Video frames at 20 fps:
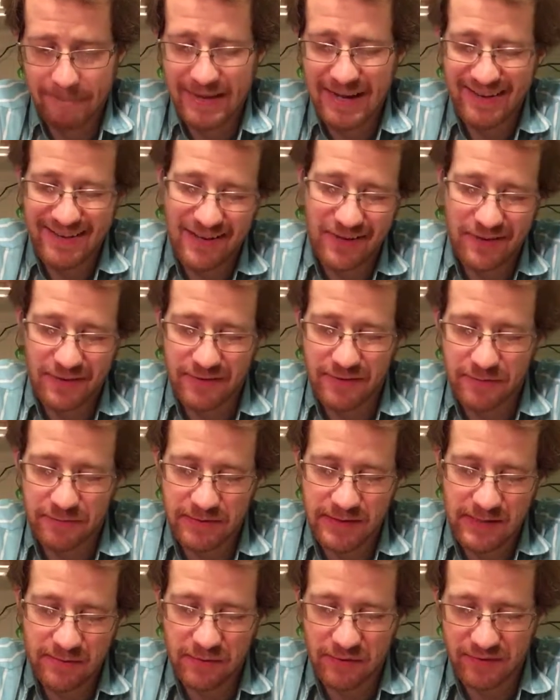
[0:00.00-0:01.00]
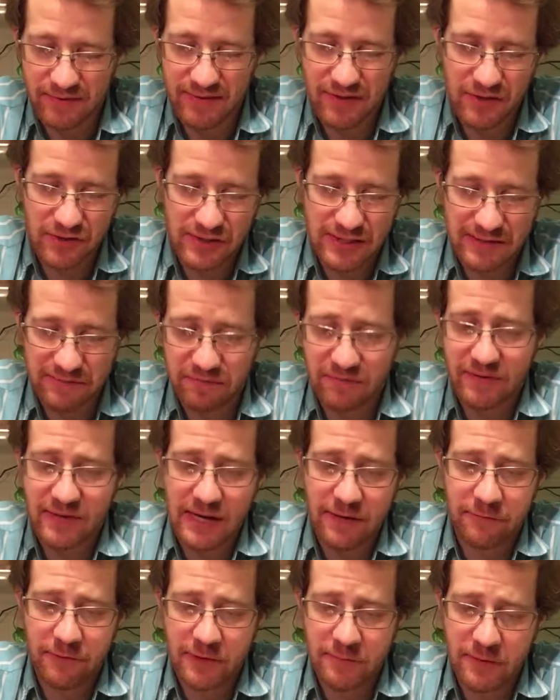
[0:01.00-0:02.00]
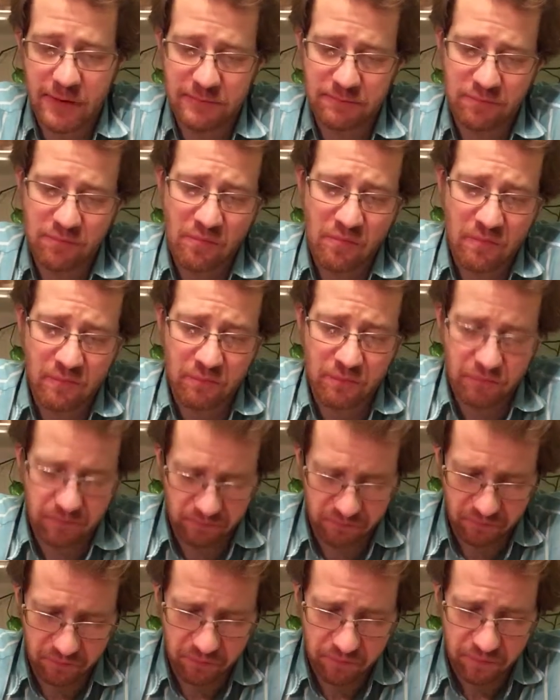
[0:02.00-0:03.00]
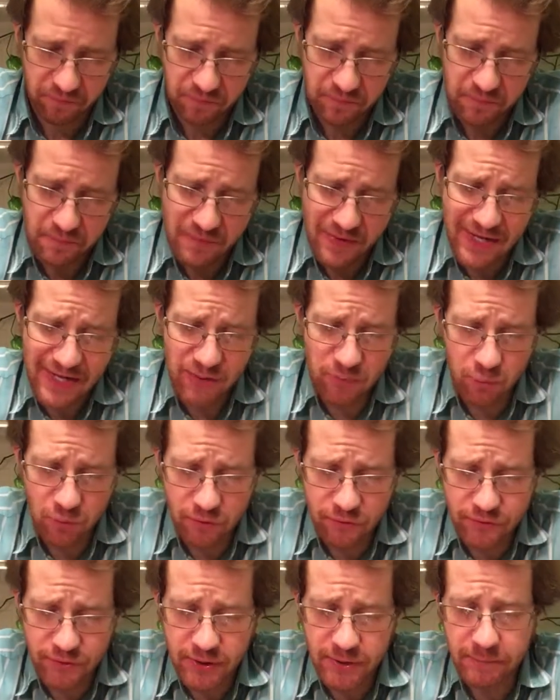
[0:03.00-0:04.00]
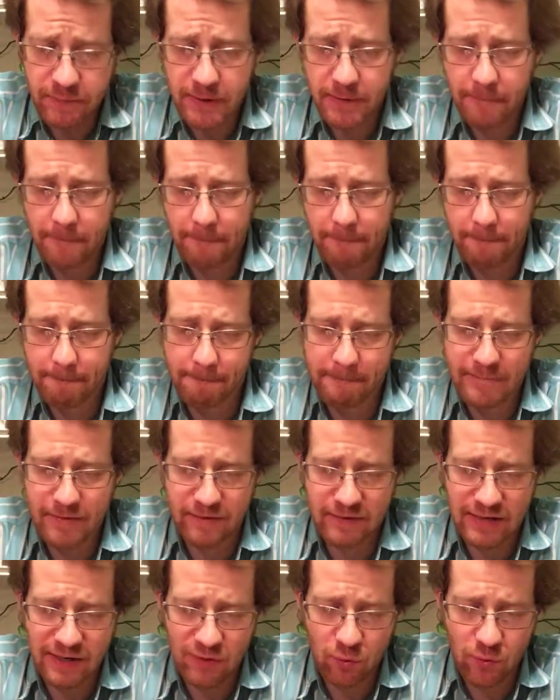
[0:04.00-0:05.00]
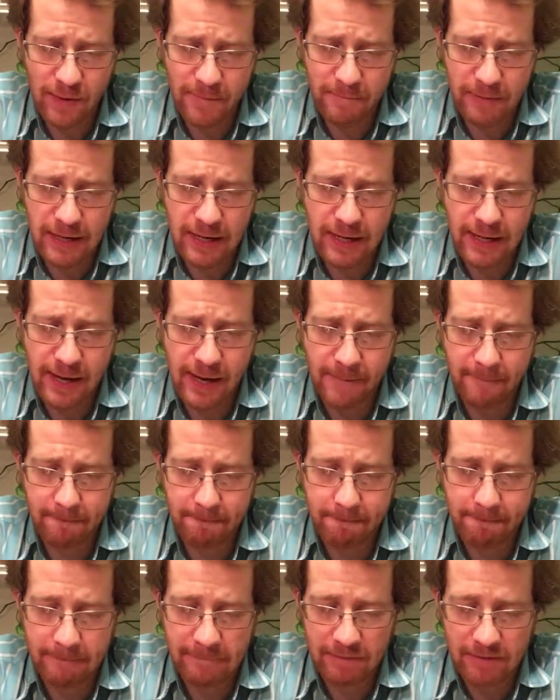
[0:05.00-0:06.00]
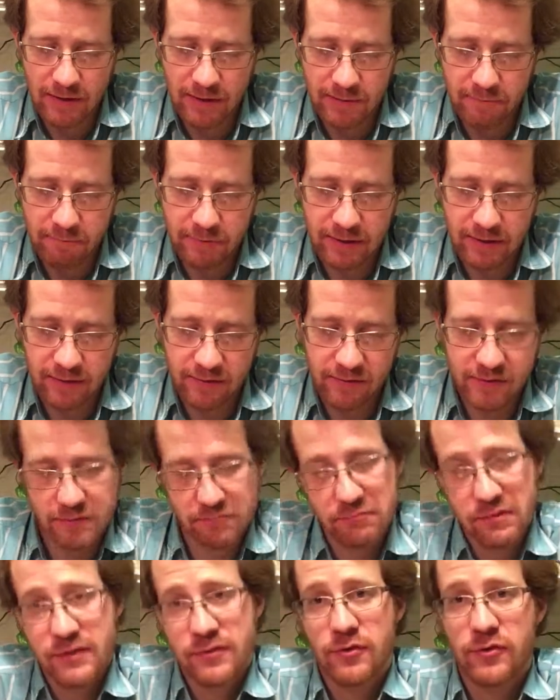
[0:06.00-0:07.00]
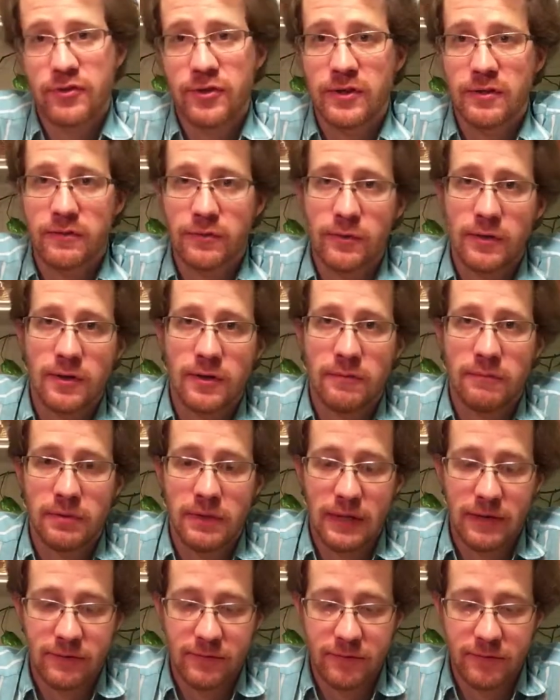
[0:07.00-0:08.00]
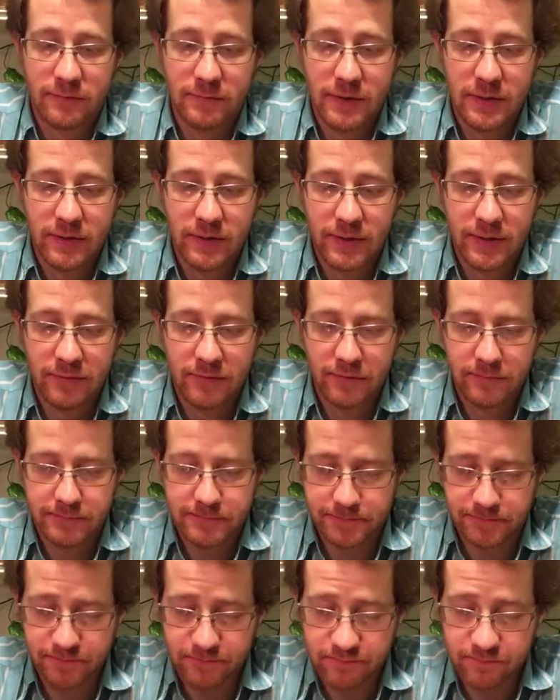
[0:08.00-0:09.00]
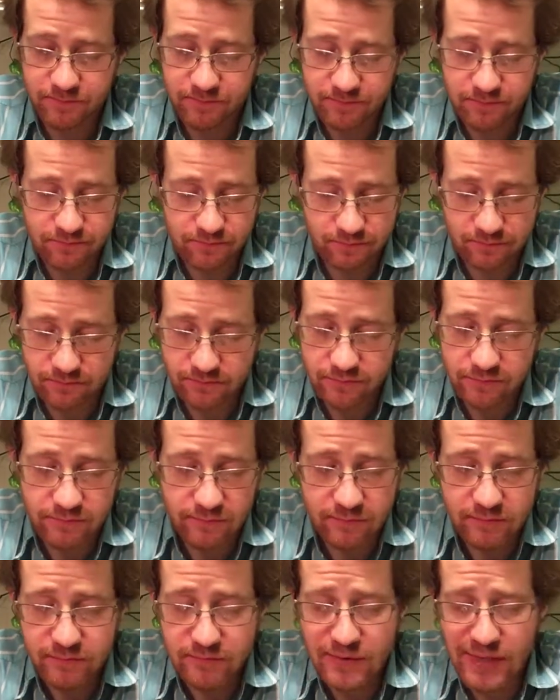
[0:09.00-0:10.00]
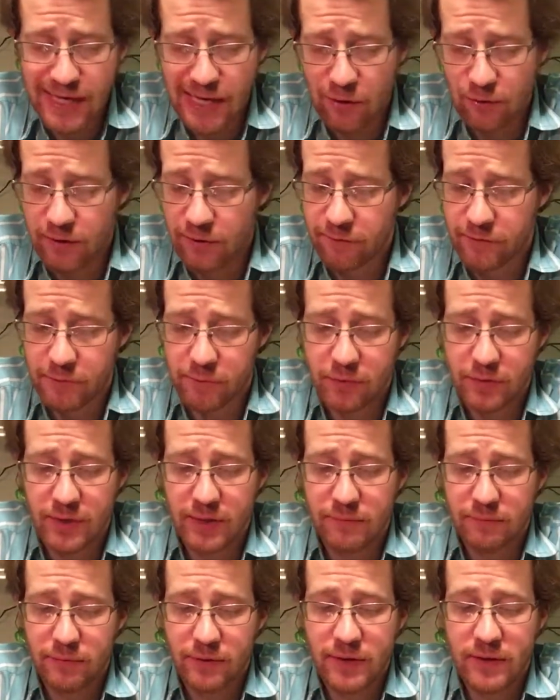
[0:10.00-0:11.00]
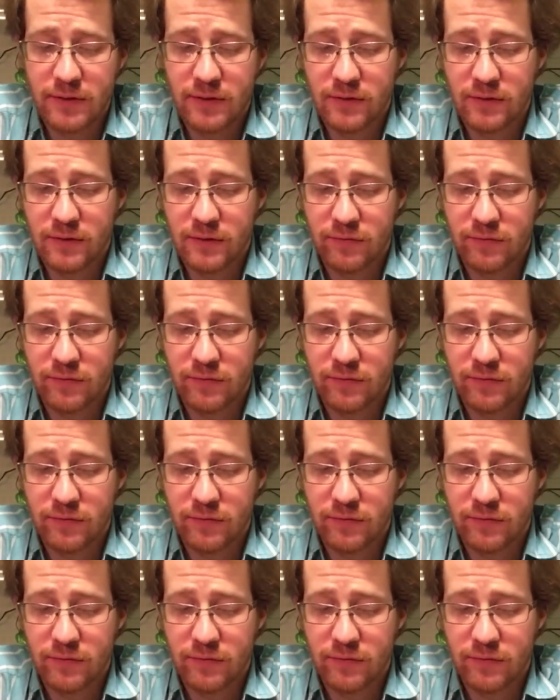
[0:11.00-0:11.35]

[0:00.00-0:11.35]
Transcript: And now that the flavor is turning savory and woodsy a bit, not quite pine, but it is an interesting sort of complex experience. Now it gives a pretty darn